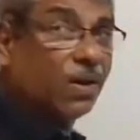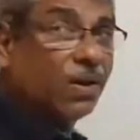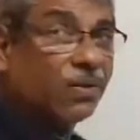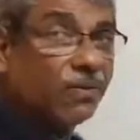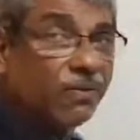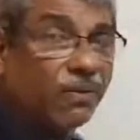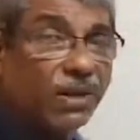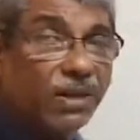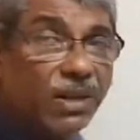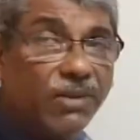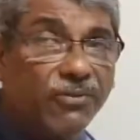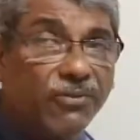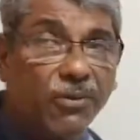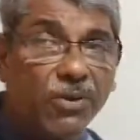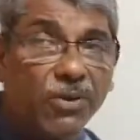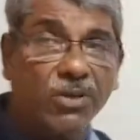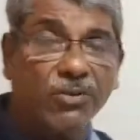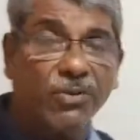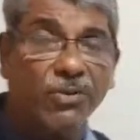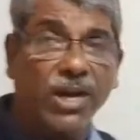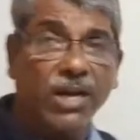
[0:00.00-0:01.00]
Why that force
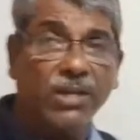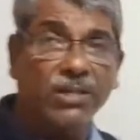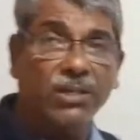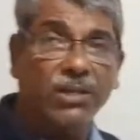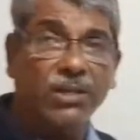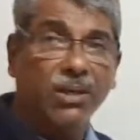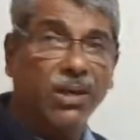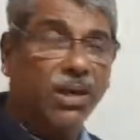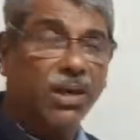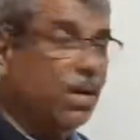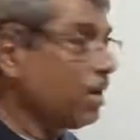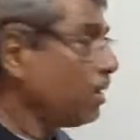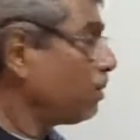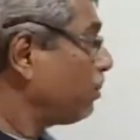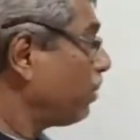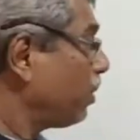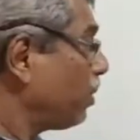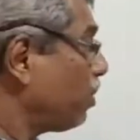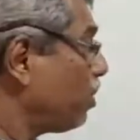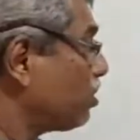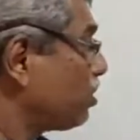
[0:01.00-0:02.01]
of reaction?
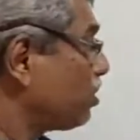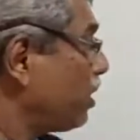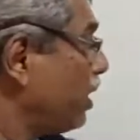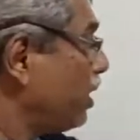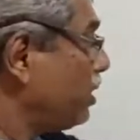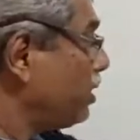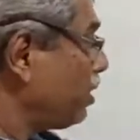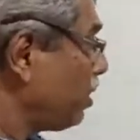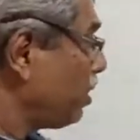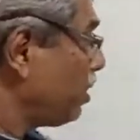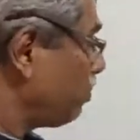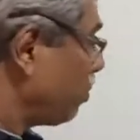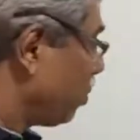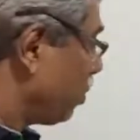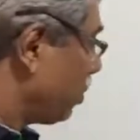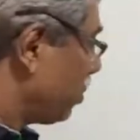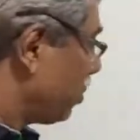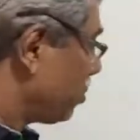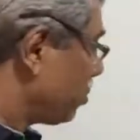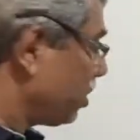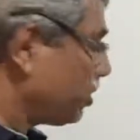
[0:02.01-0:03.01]
Because the entire
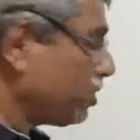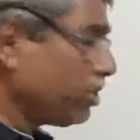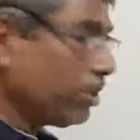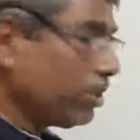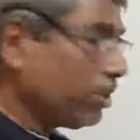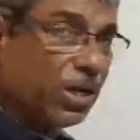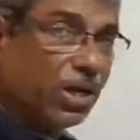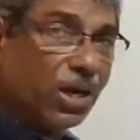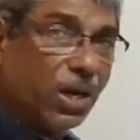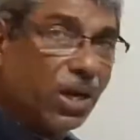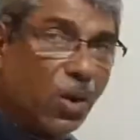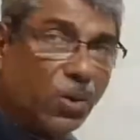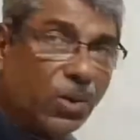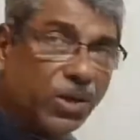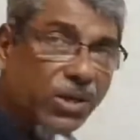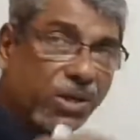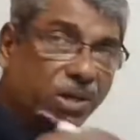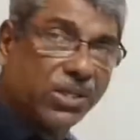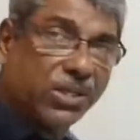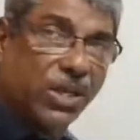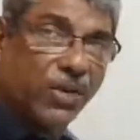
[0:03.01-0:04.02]
body is touching the ground, it
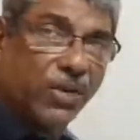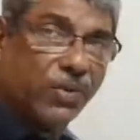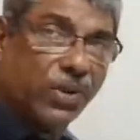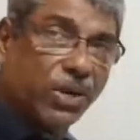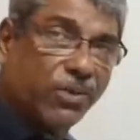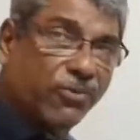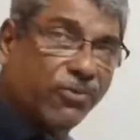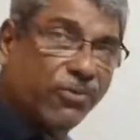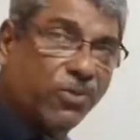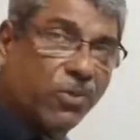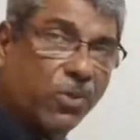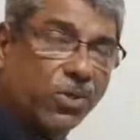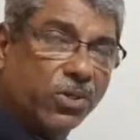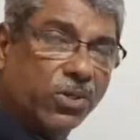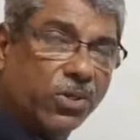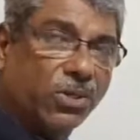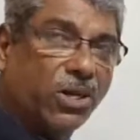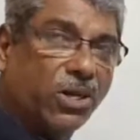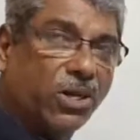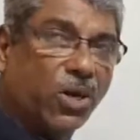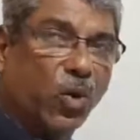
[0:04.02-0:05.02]
is giving a force in
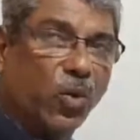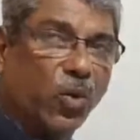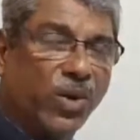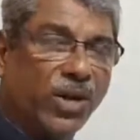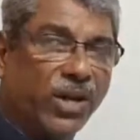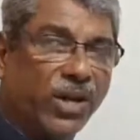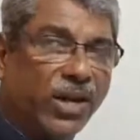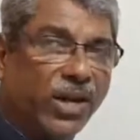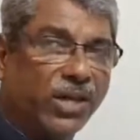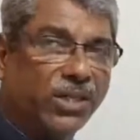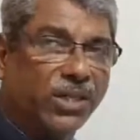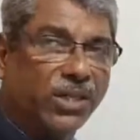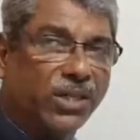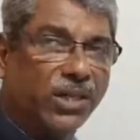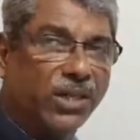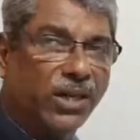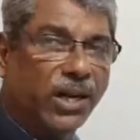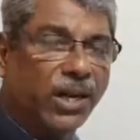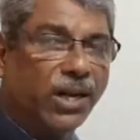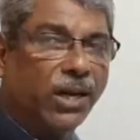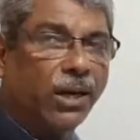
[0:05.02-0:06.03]
the downward direction in
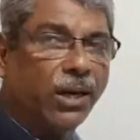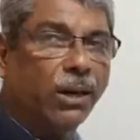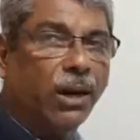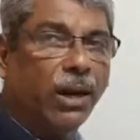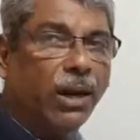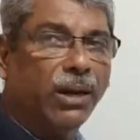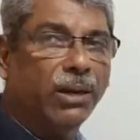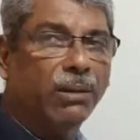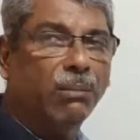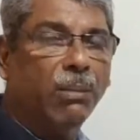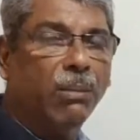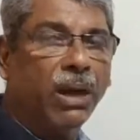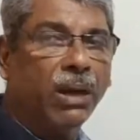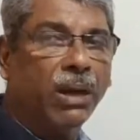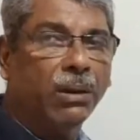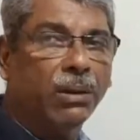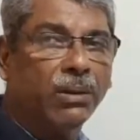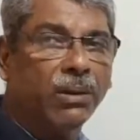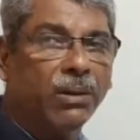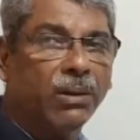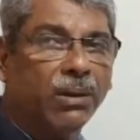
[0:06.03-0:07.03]
an inclined manner.
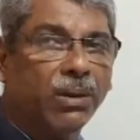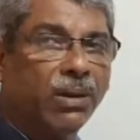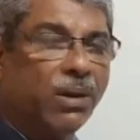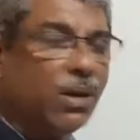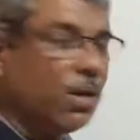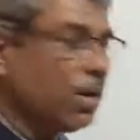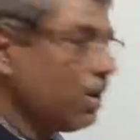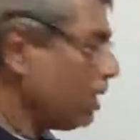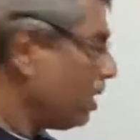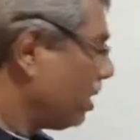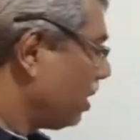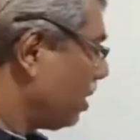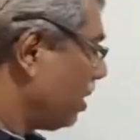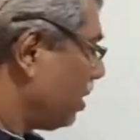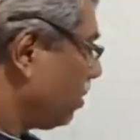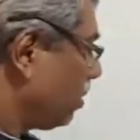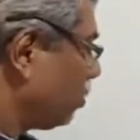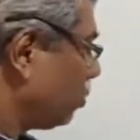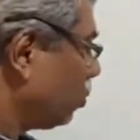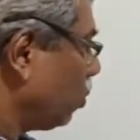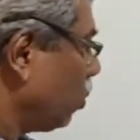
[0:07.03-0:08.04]

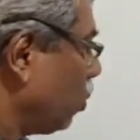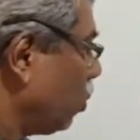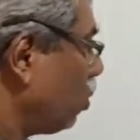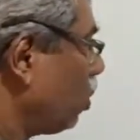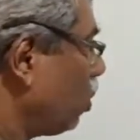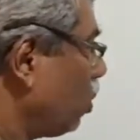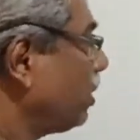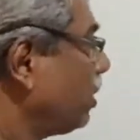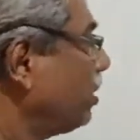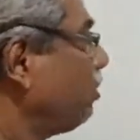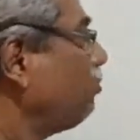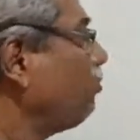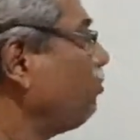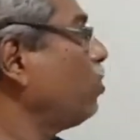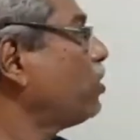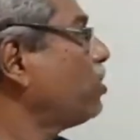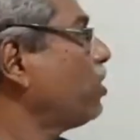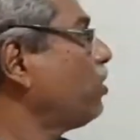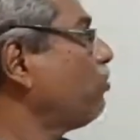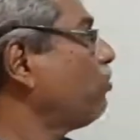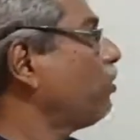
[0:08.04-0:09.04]
So the force
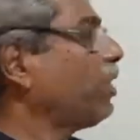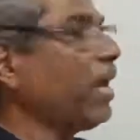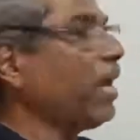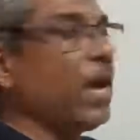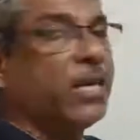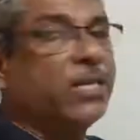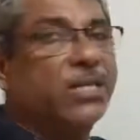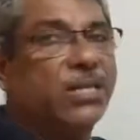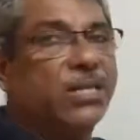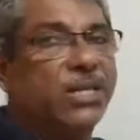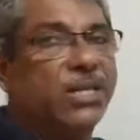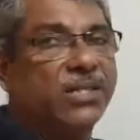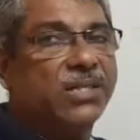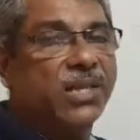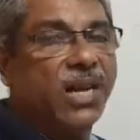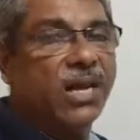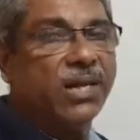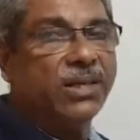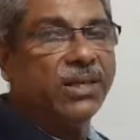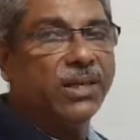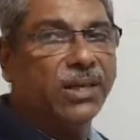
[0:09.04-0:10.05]
of reaction is
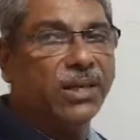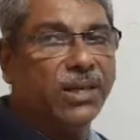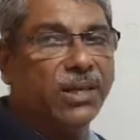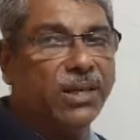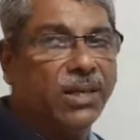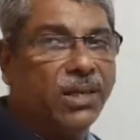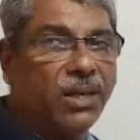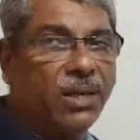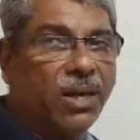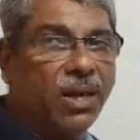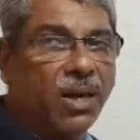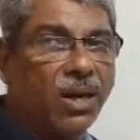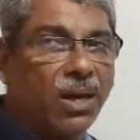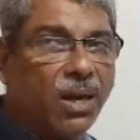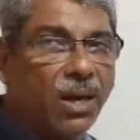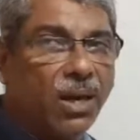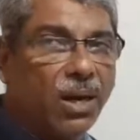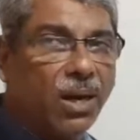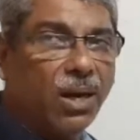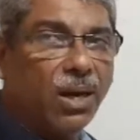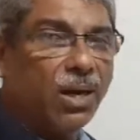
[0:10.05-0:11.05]
acting in
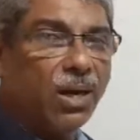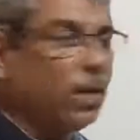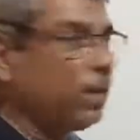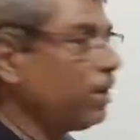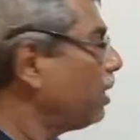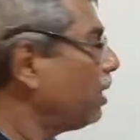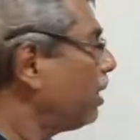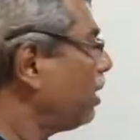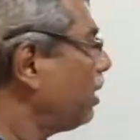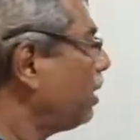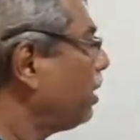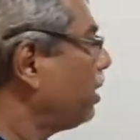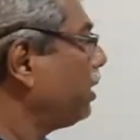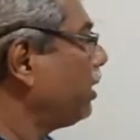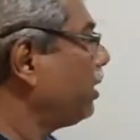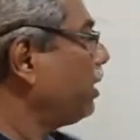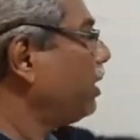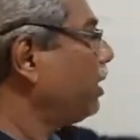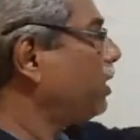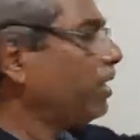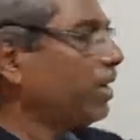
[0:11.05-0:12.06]

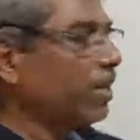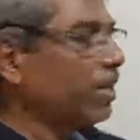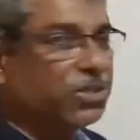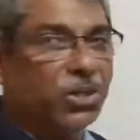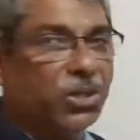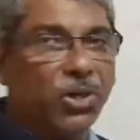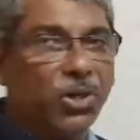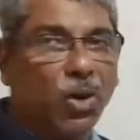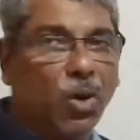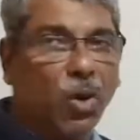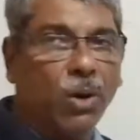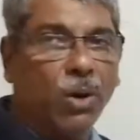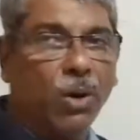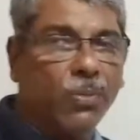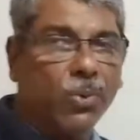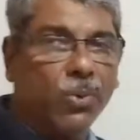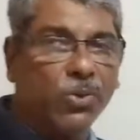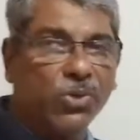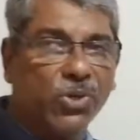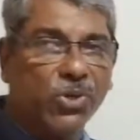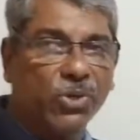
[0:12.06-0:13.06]
a direction
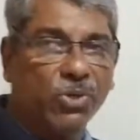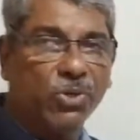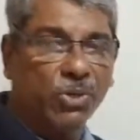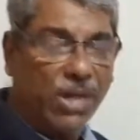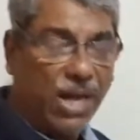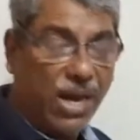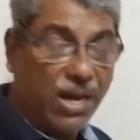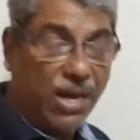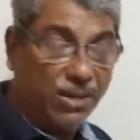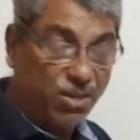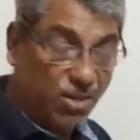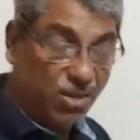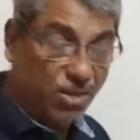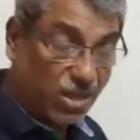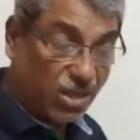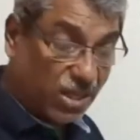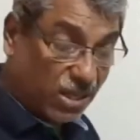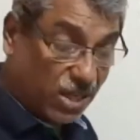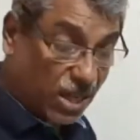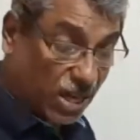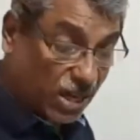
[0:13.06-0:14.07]
opposite to that.
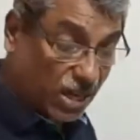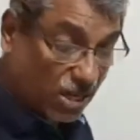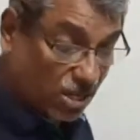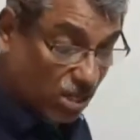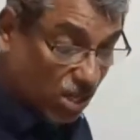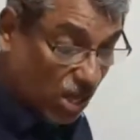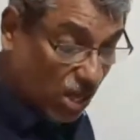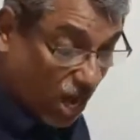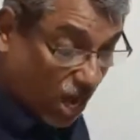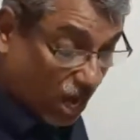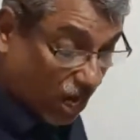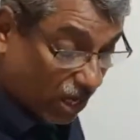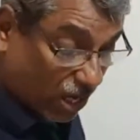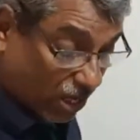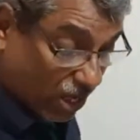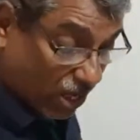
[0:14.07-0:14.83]
That is R.